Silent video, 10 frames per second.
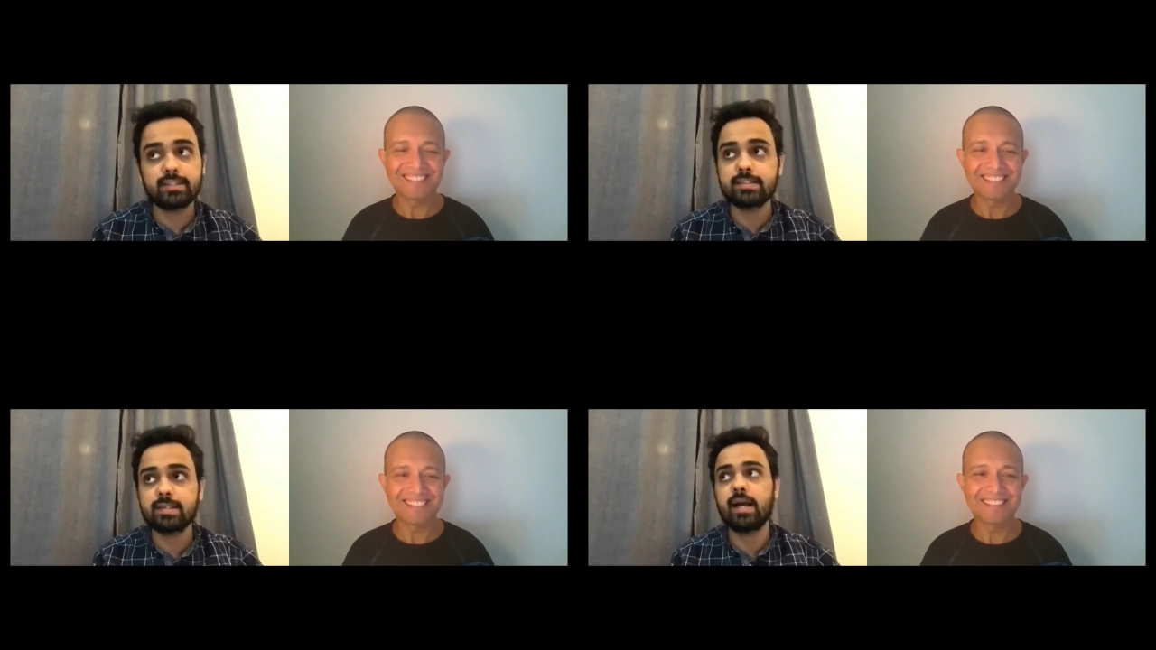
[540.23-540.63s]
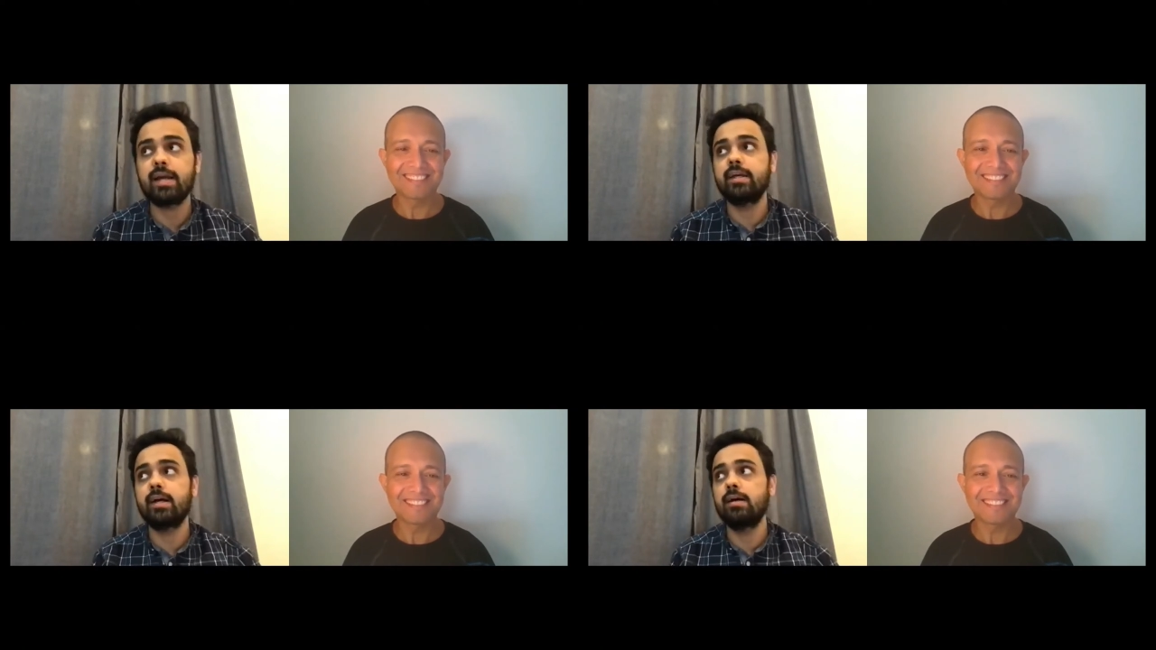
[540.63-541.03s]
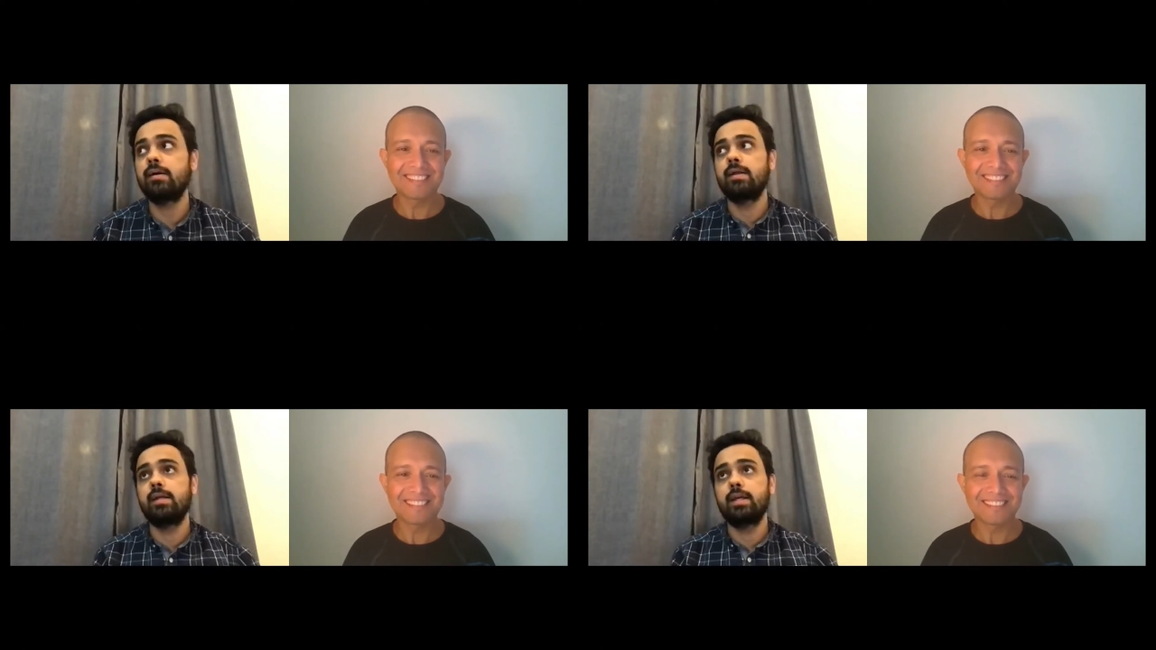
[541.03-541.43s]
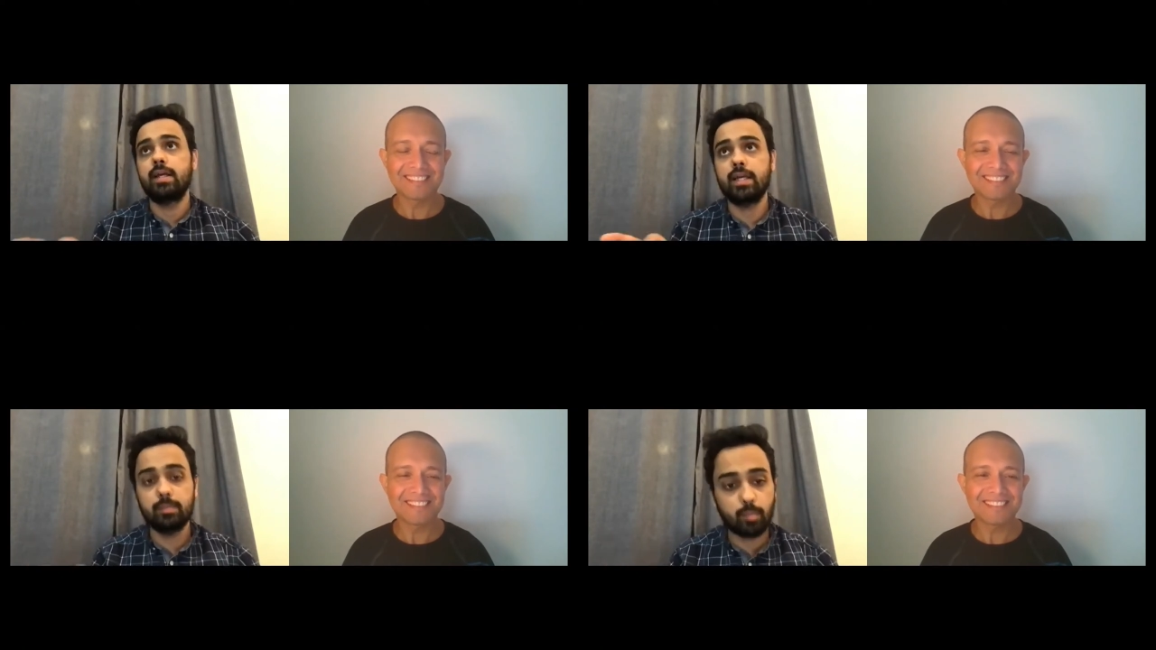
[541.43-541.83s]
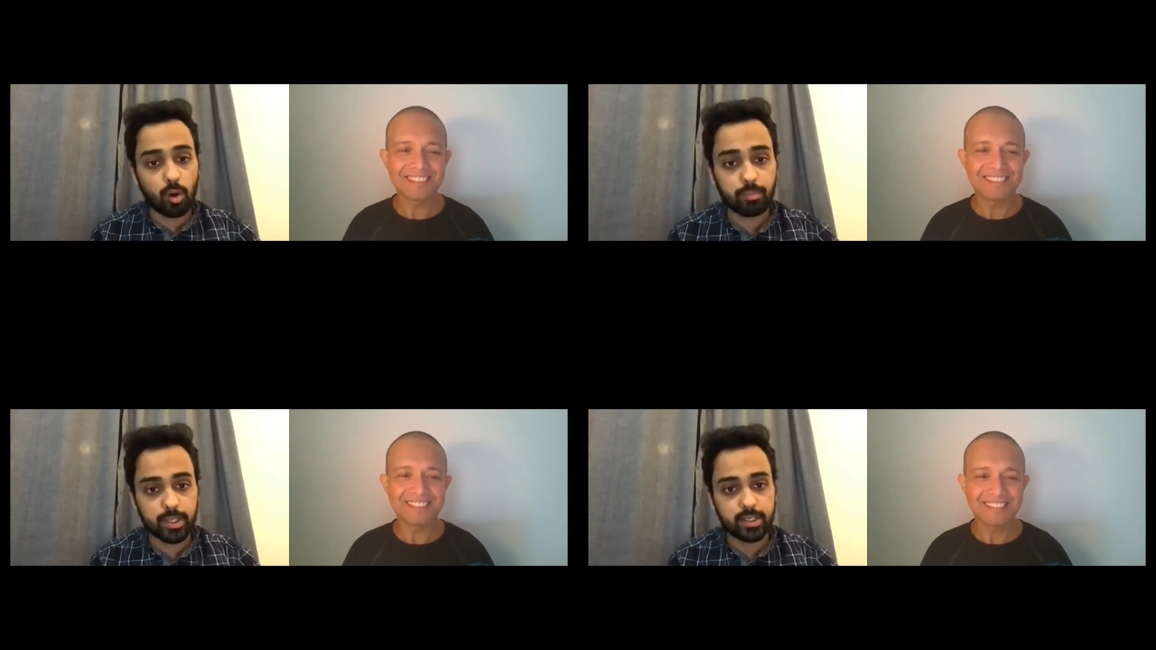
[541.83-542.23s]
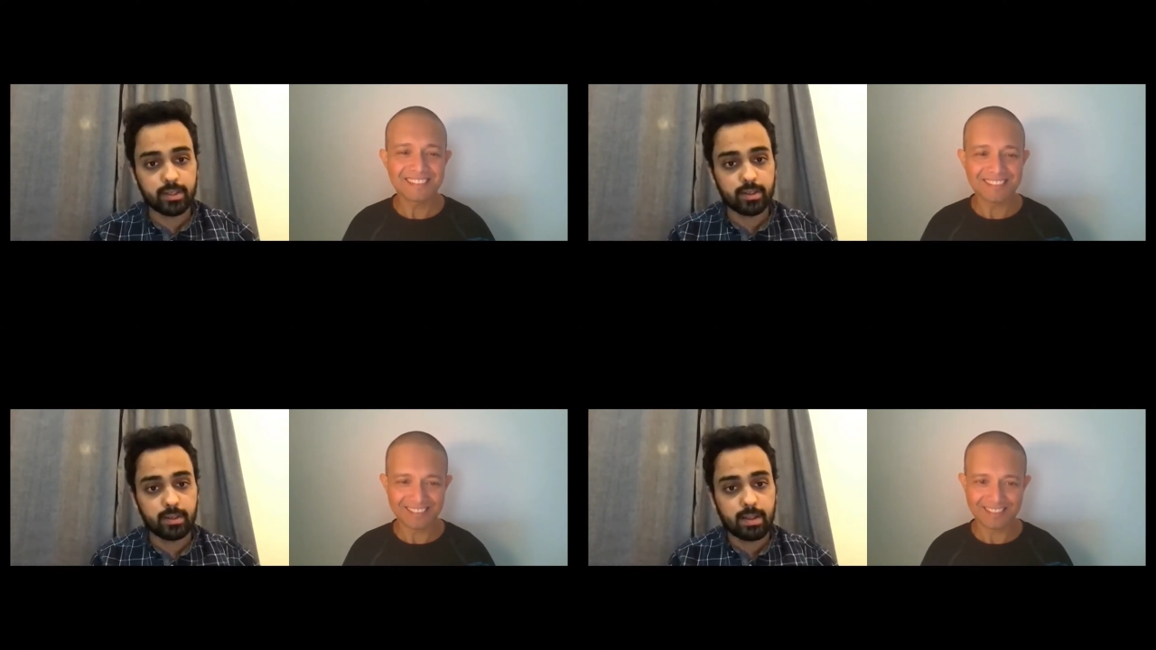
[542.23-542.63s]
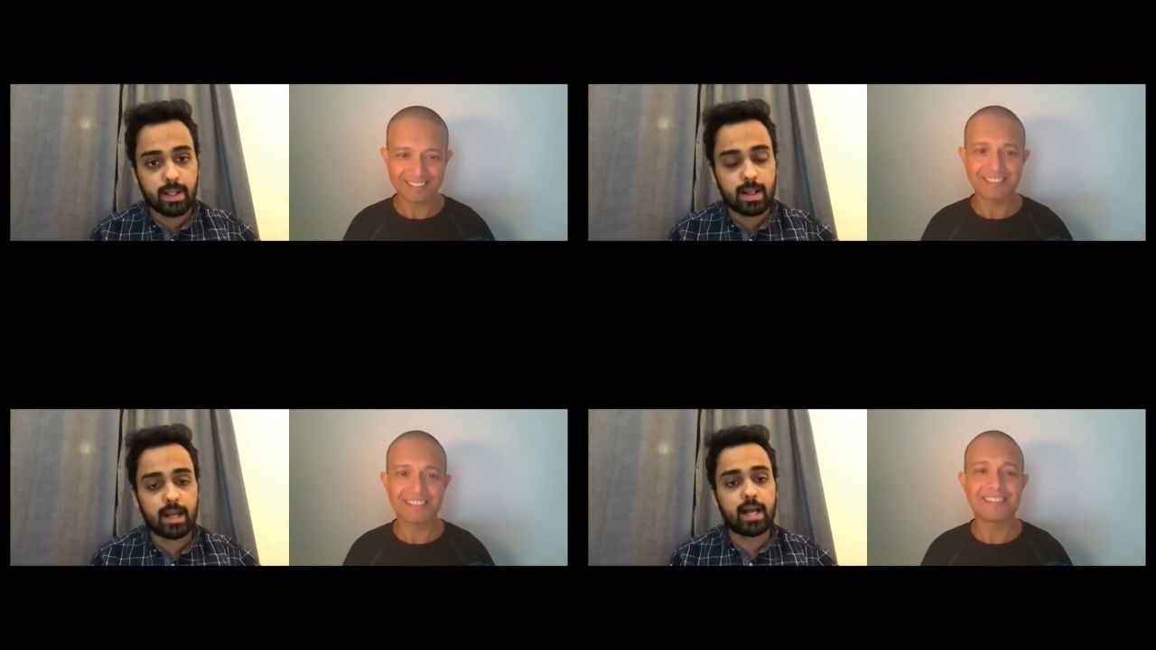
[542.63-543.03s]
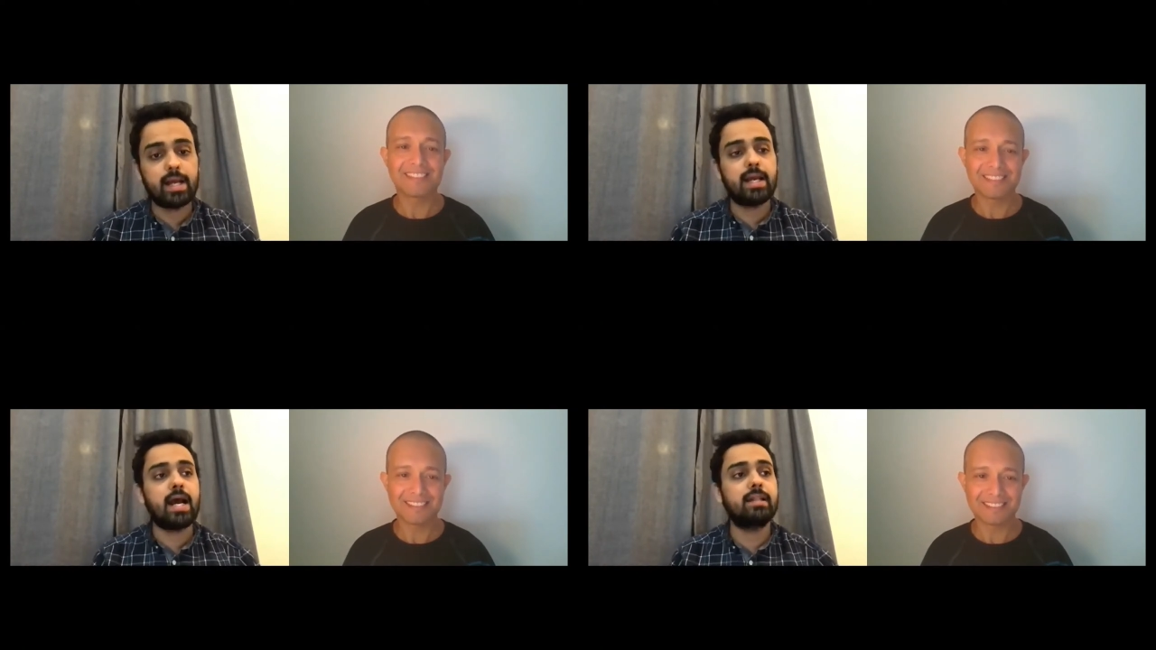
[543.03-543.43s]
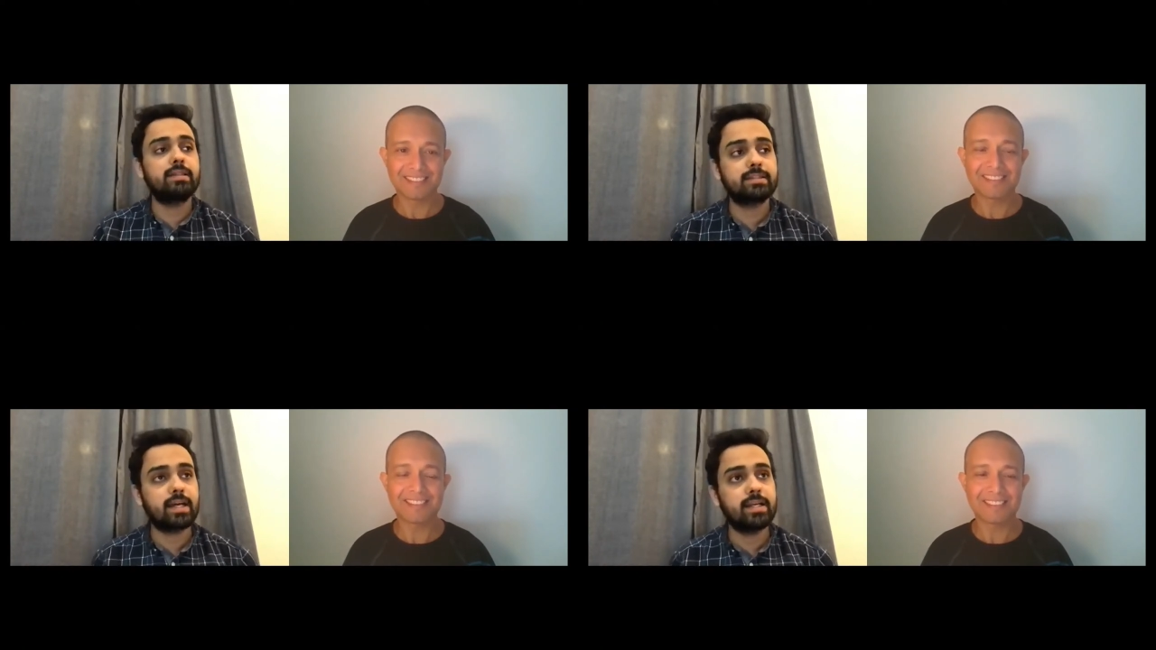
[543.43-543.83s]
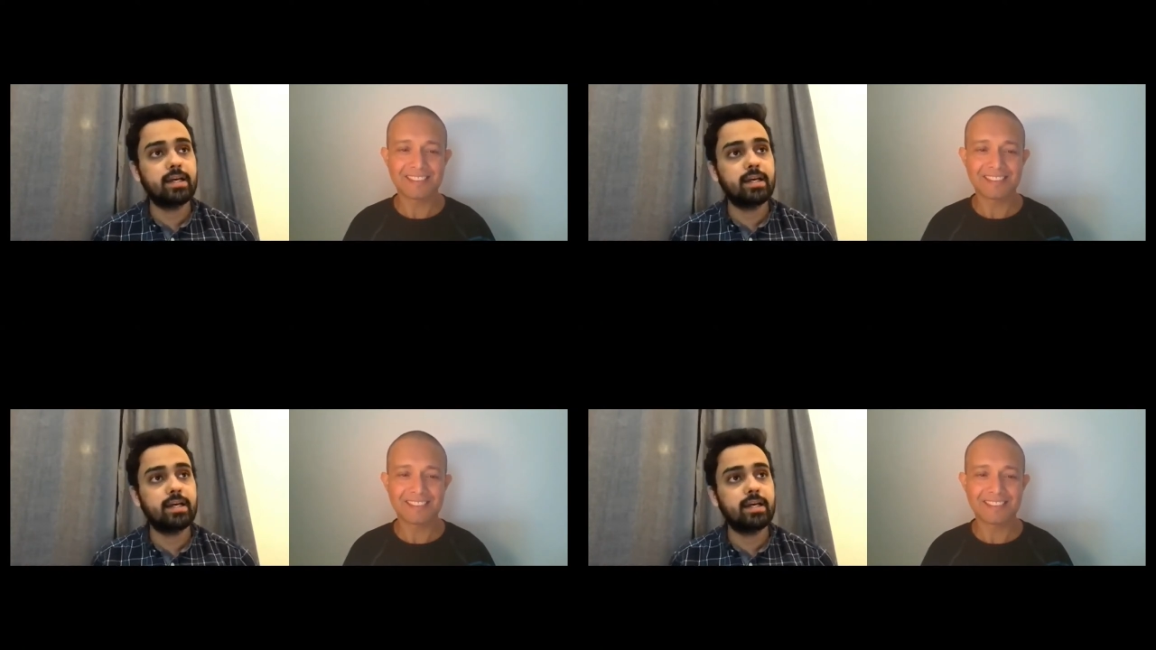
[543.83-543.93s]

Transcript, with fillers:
Speaker 1: idea in bombay I had this idea